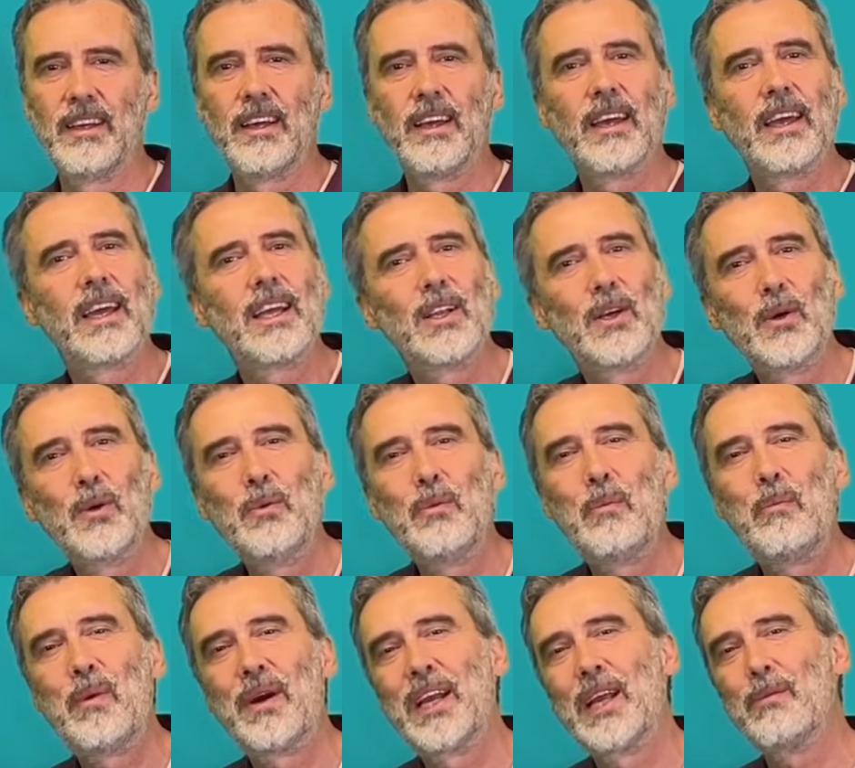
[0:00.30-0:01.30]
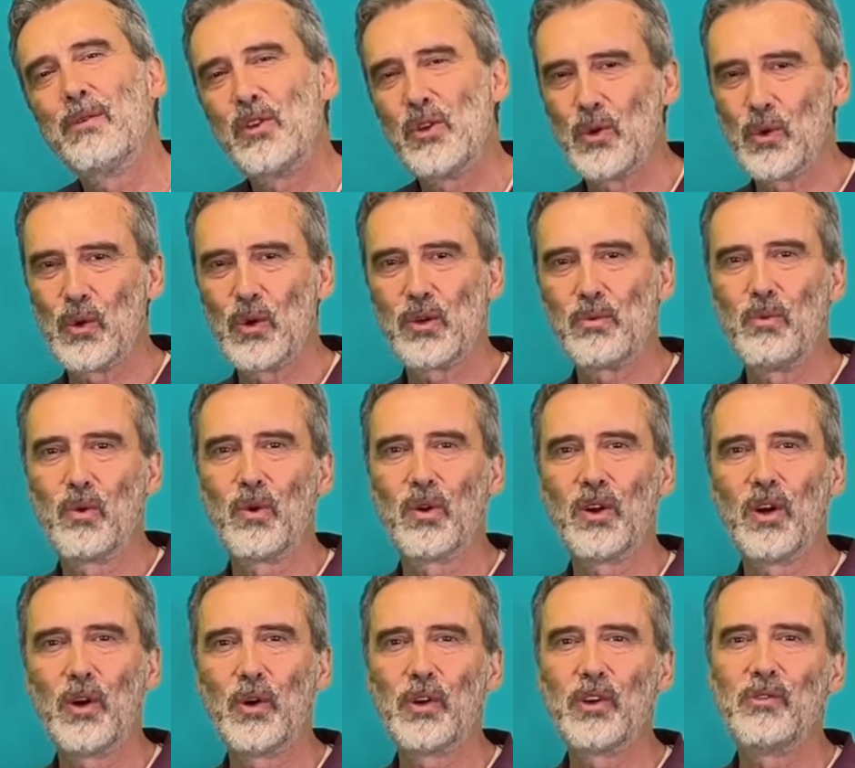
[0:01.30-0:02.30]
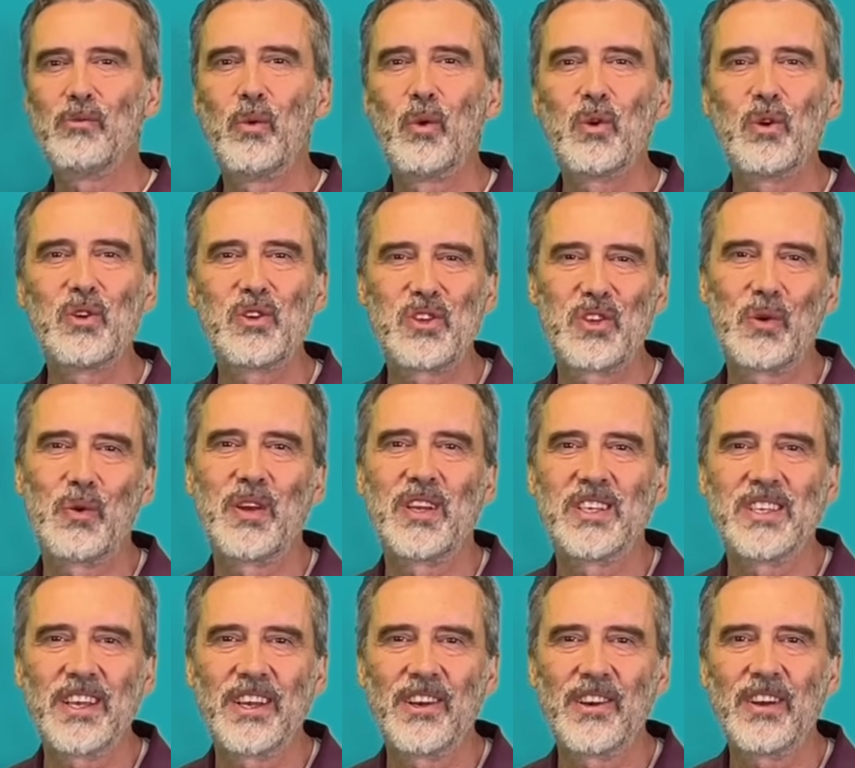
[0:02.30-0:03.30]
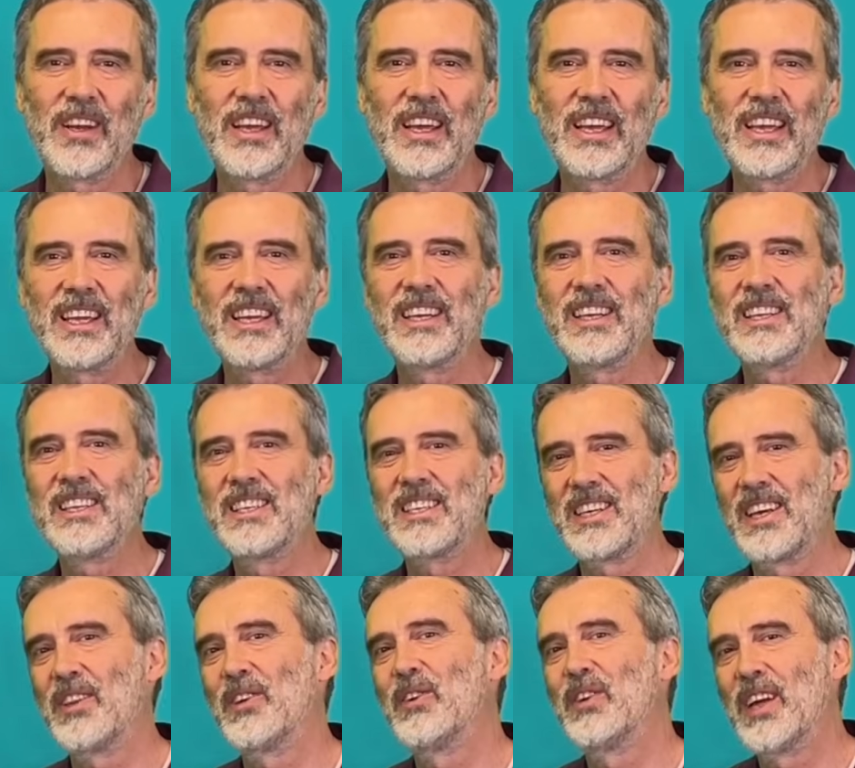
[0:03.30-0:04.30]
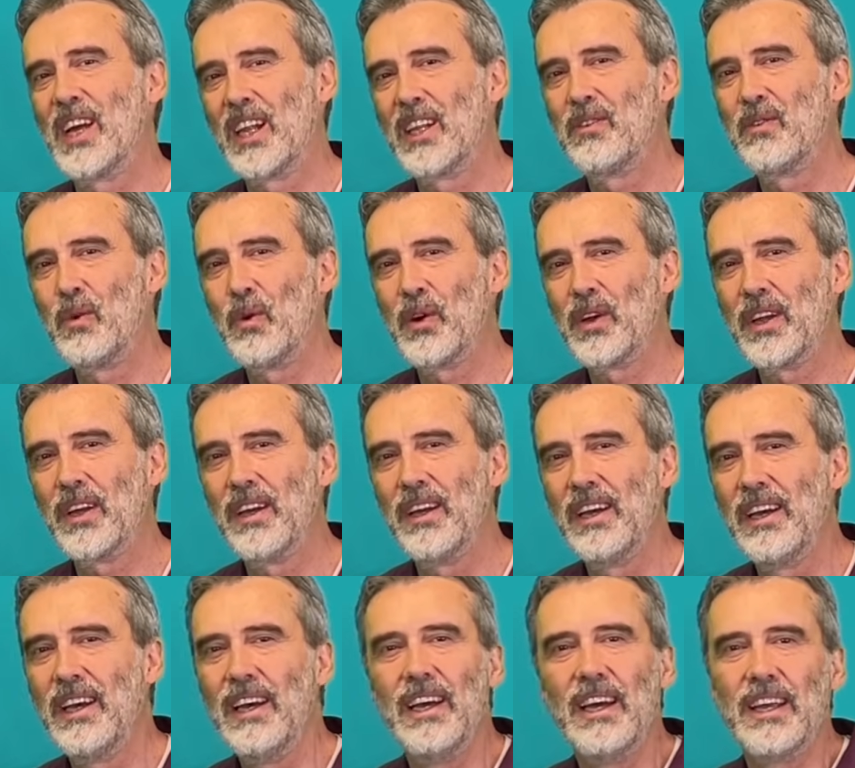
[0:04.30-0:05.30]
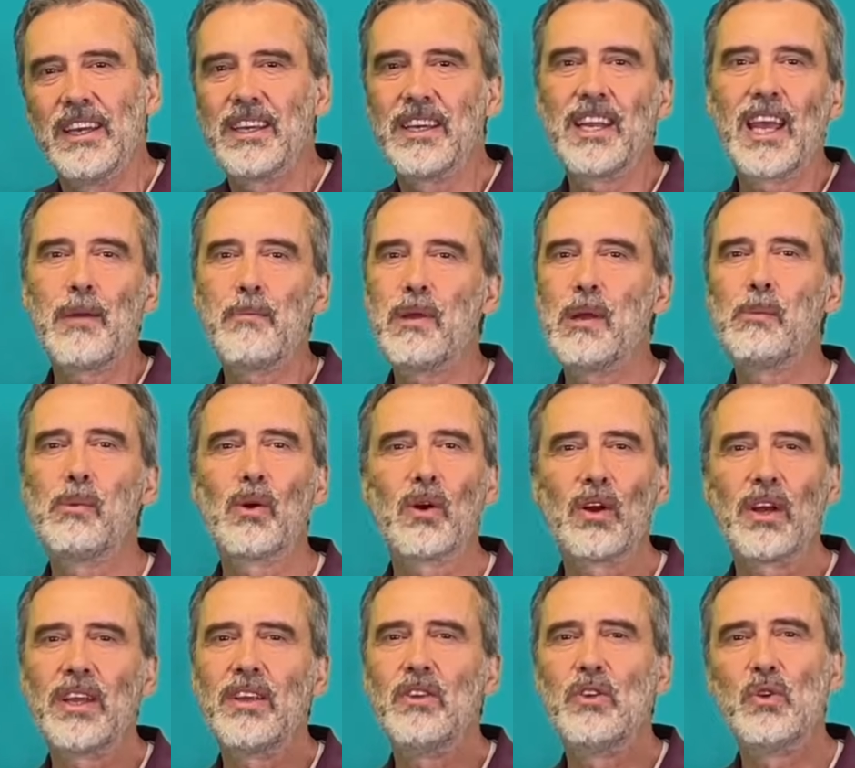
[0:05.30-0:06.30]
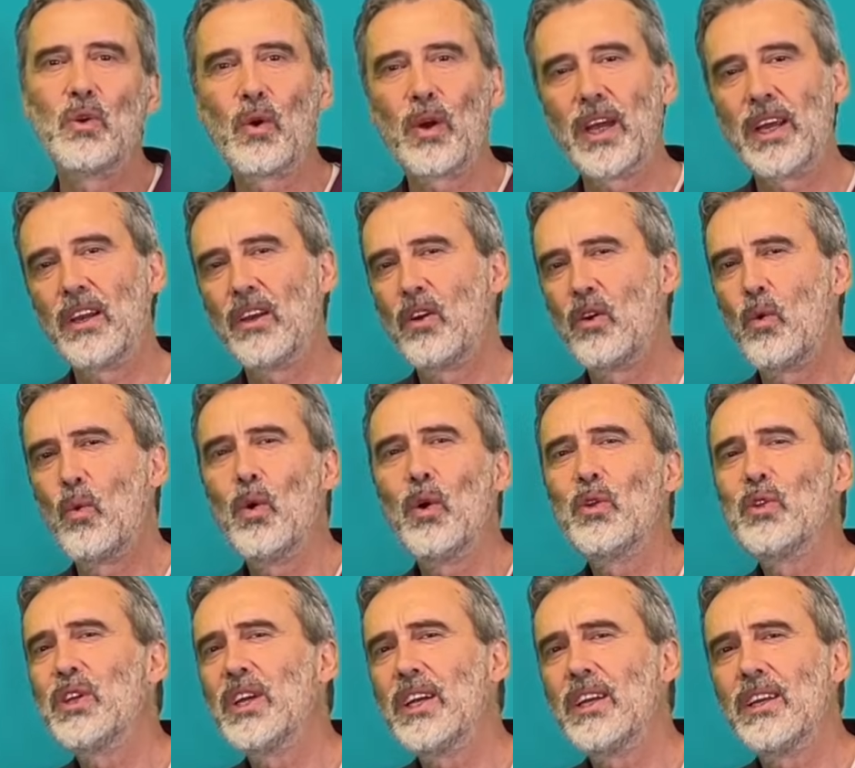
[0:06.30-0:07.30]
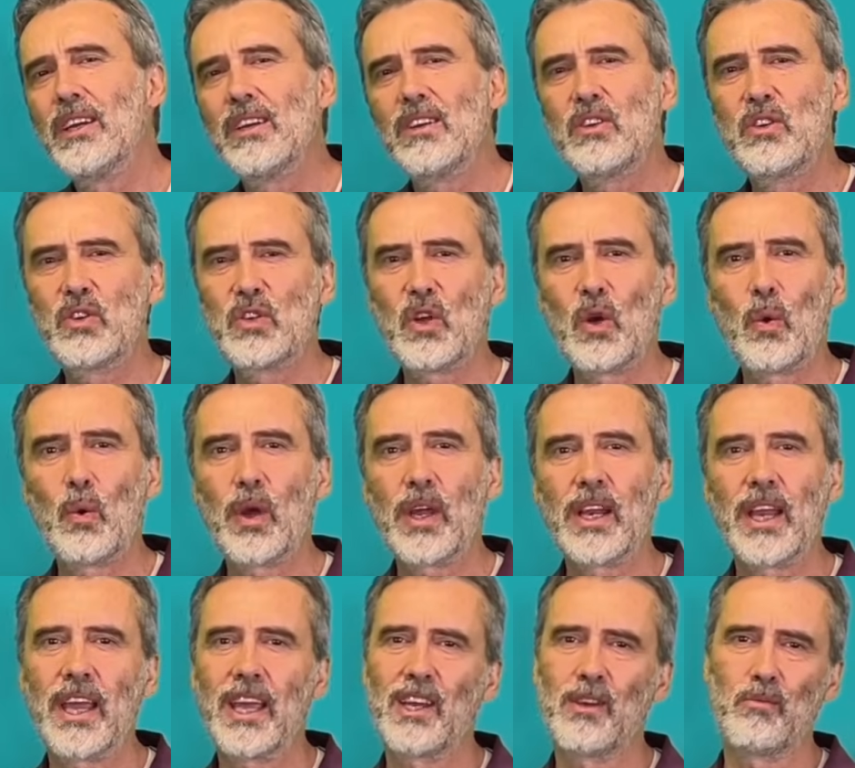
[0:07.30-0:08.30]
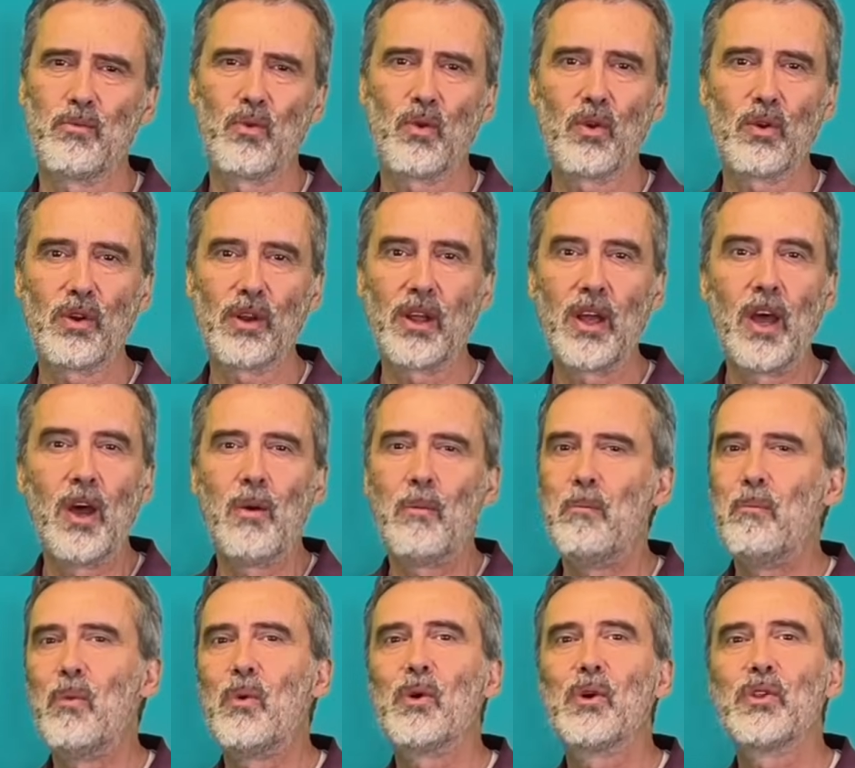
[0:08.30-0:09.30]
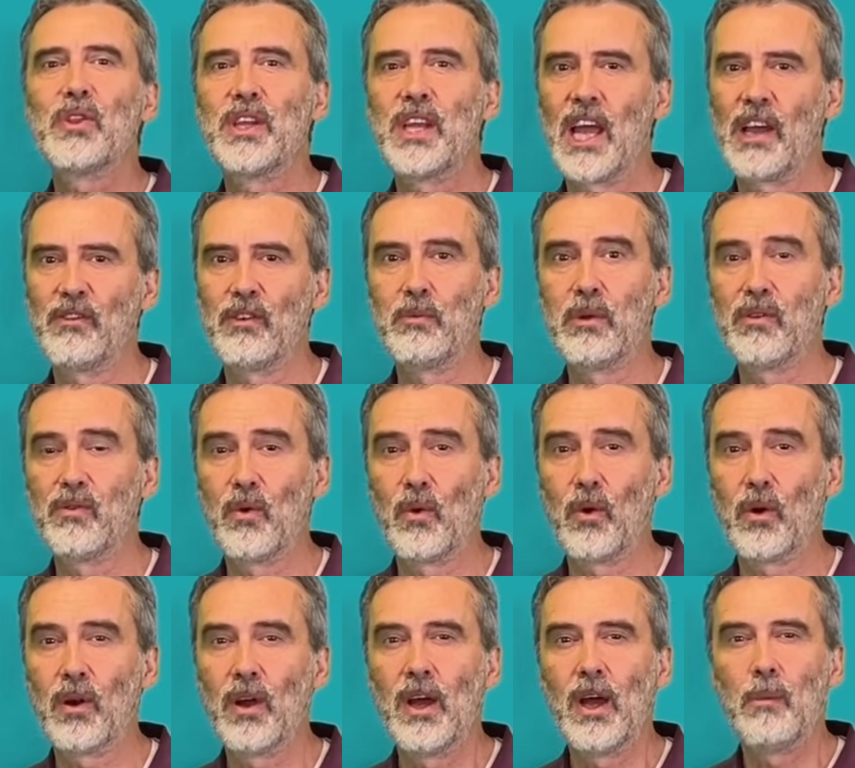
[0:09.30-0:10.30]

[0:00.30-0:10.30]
Hello, my name is George Moore, owner of Moore's Sewing Center in Southern California. Today, people are enjoying quilting, sewing, and embroidery more than ever before.